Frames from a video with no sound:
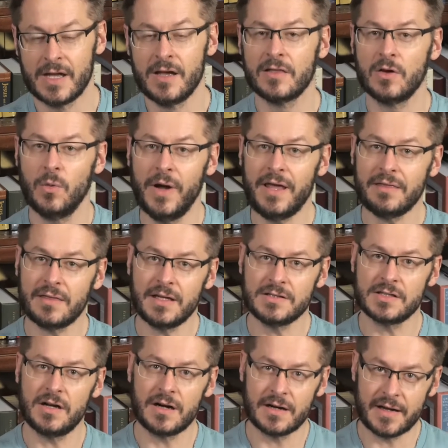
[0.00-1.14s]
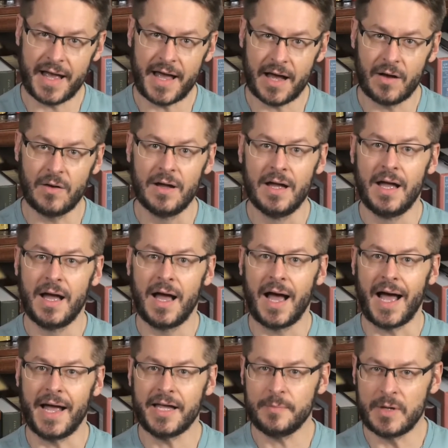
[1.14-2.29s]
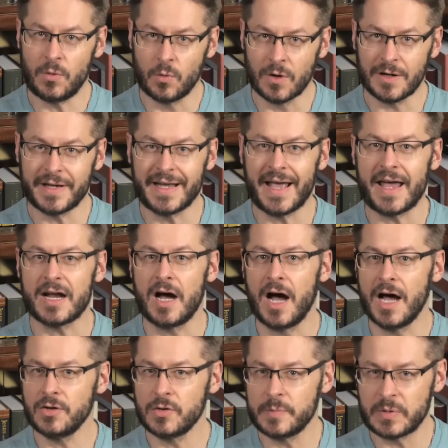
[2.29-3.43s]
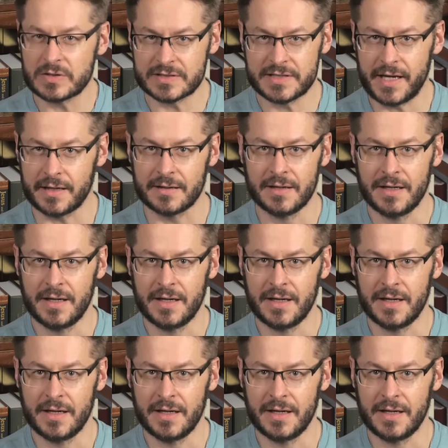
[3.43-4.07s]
The way things are now, I can be working at 100%.